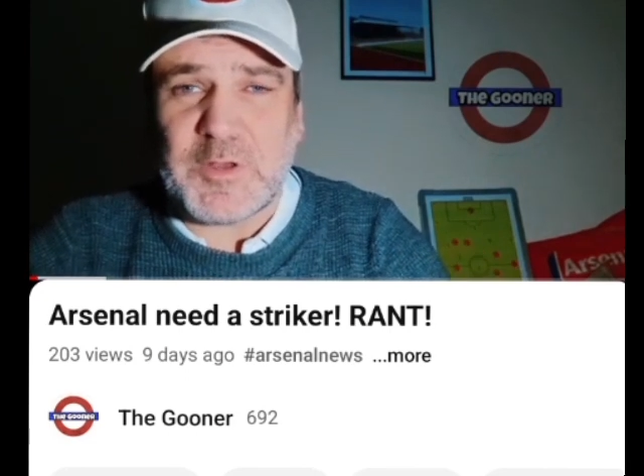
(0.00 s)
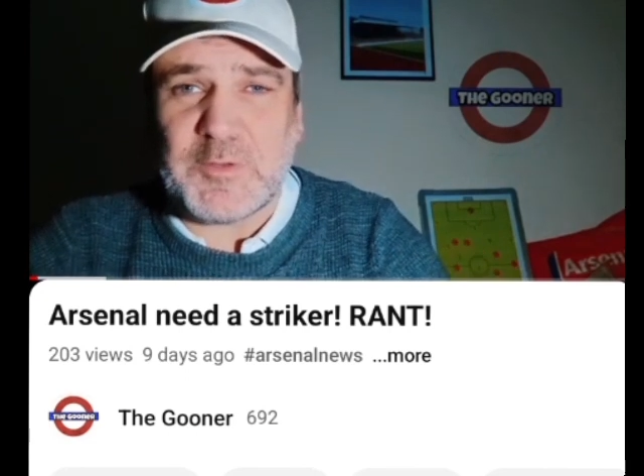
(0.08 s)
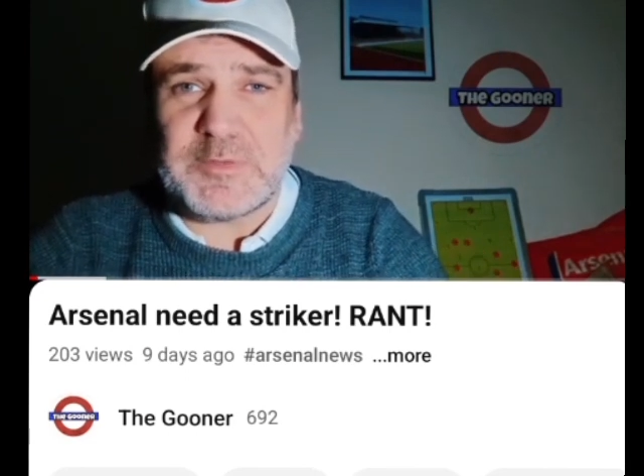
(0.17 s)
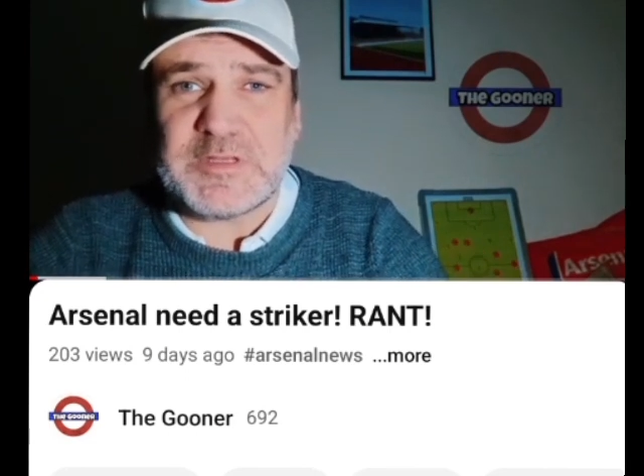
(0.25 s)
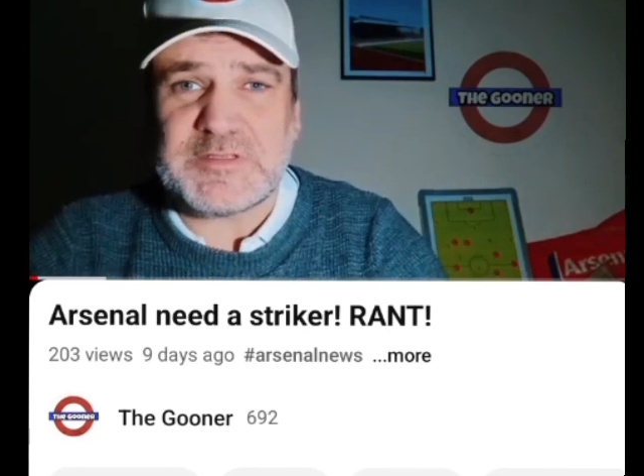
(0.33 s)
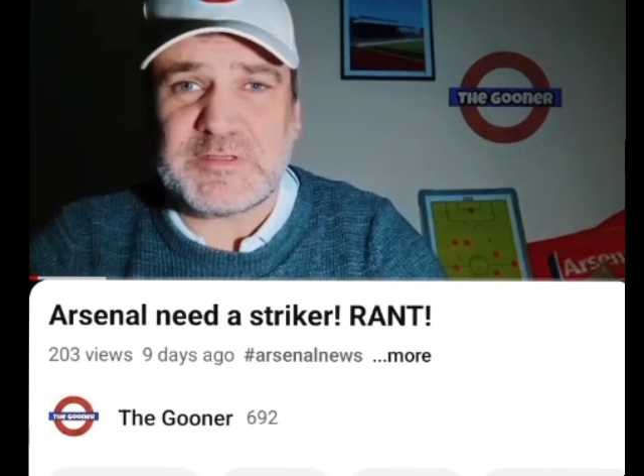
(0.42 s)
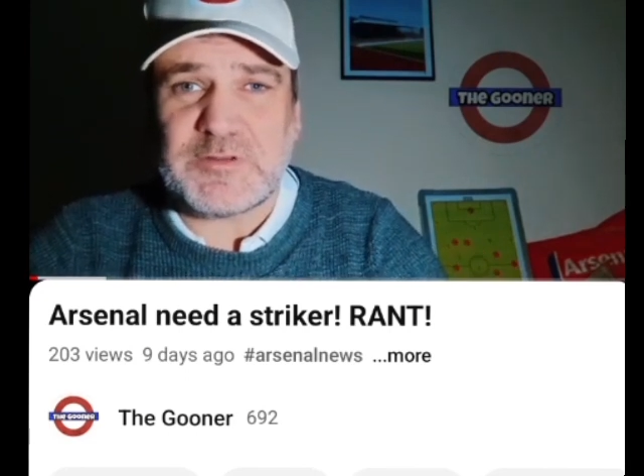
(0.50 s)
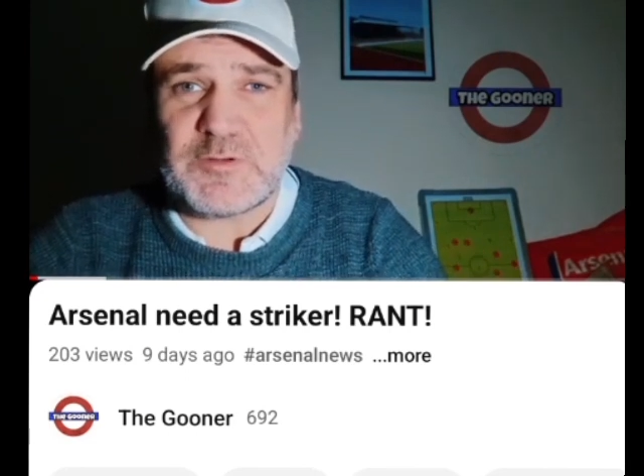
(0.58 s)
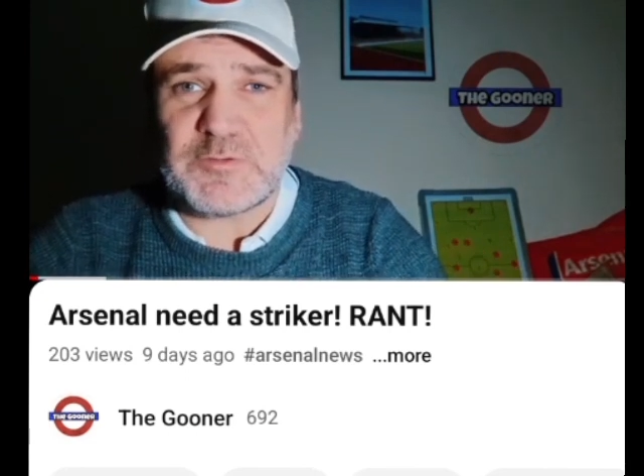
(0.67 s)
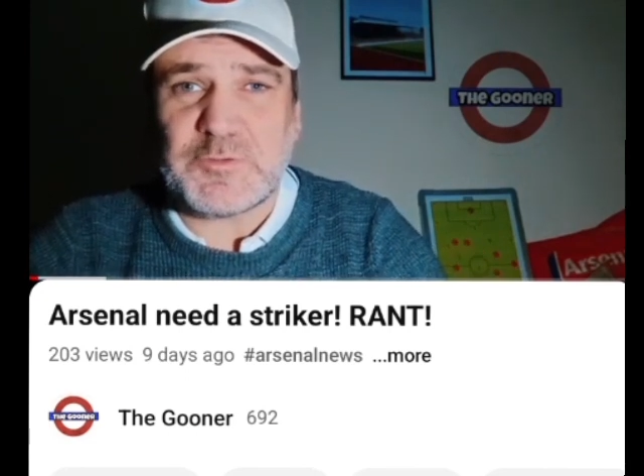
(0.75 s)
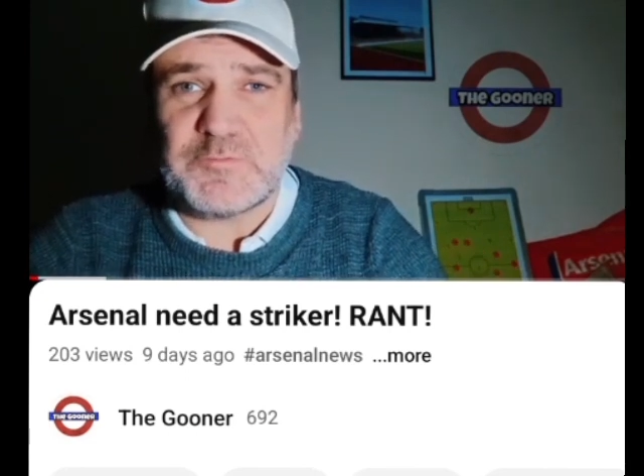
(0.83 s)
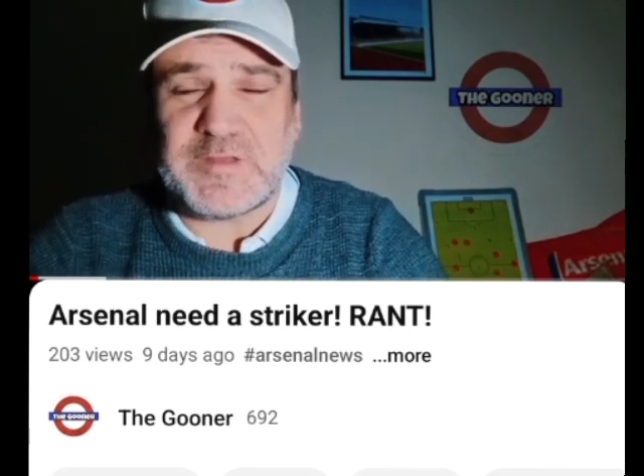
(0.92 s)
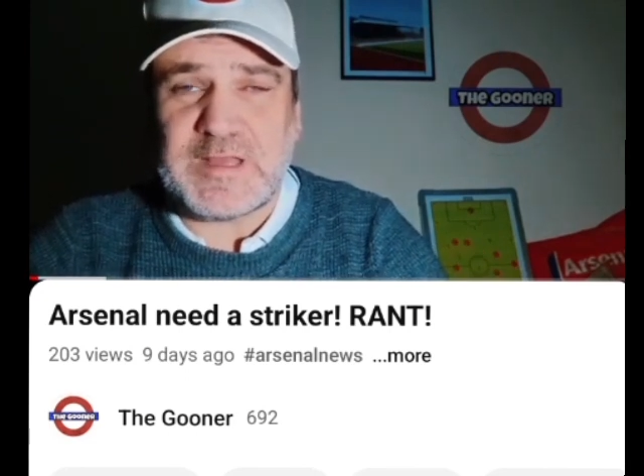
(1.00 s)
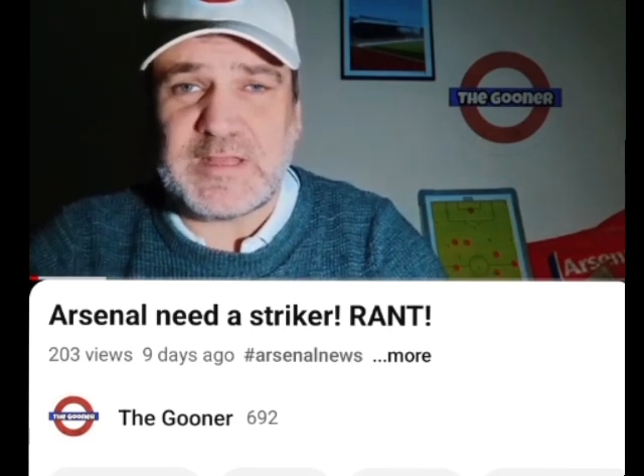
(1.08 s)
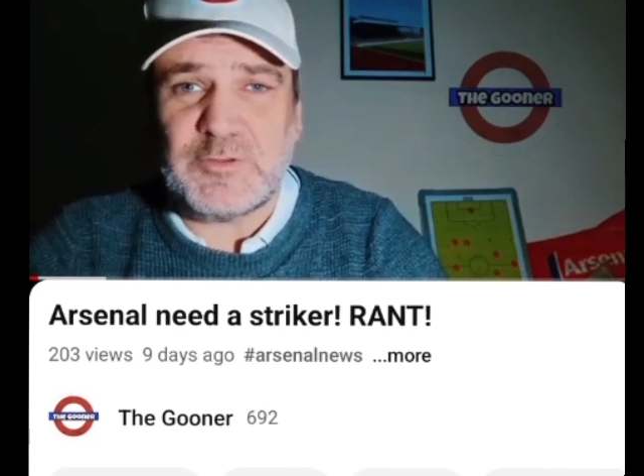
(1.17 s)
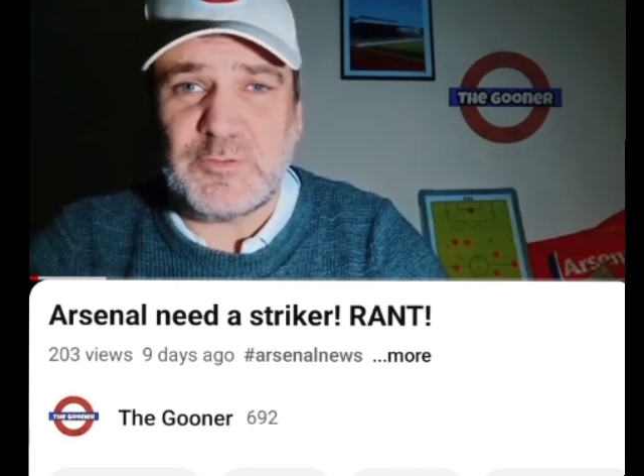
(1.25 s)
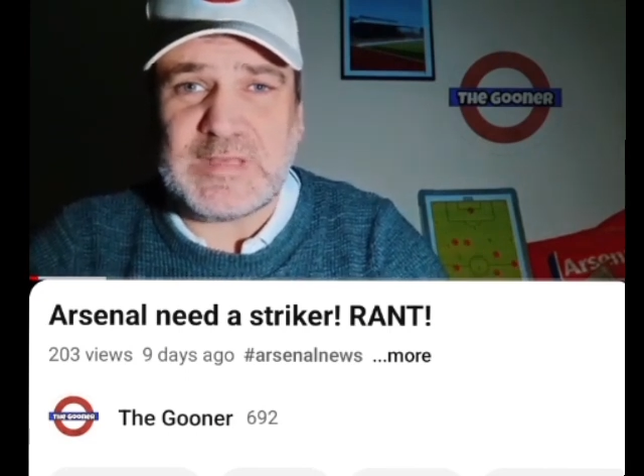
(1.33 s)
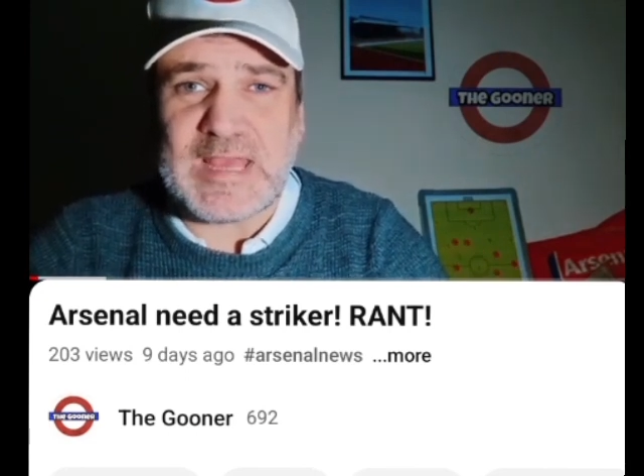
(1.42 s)
this 20 goal a season
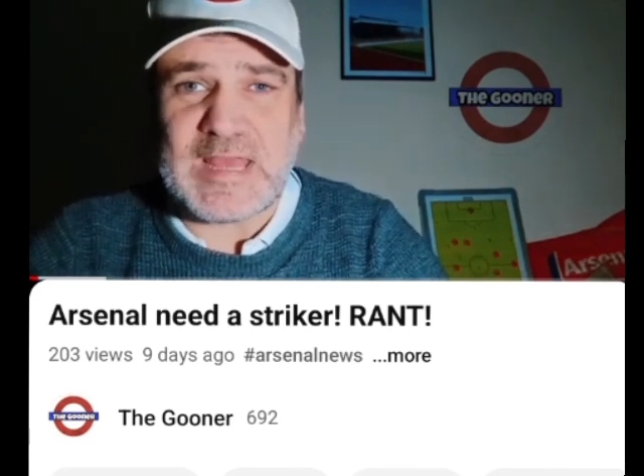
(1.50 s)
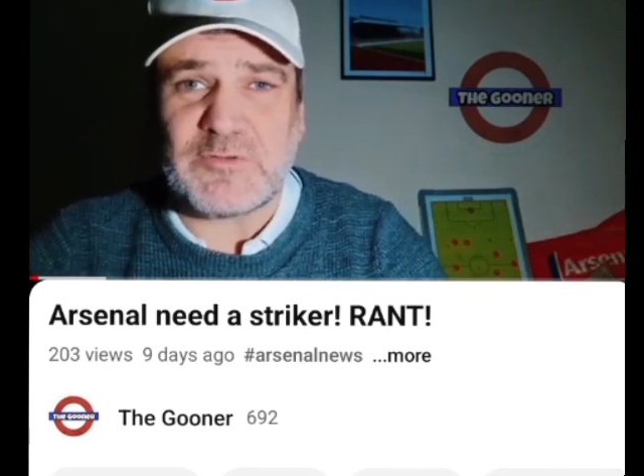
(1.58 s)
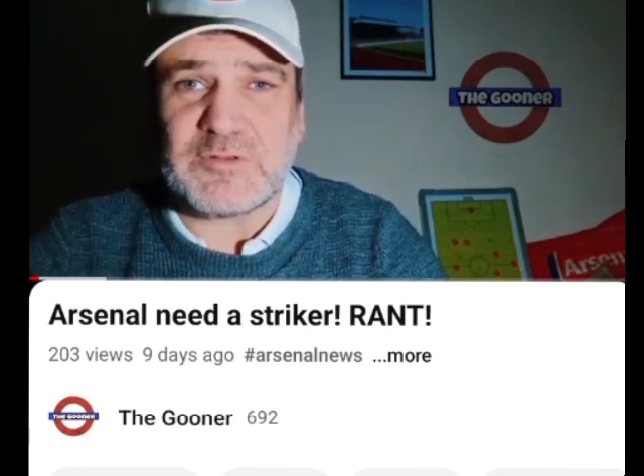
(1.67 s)
striker is.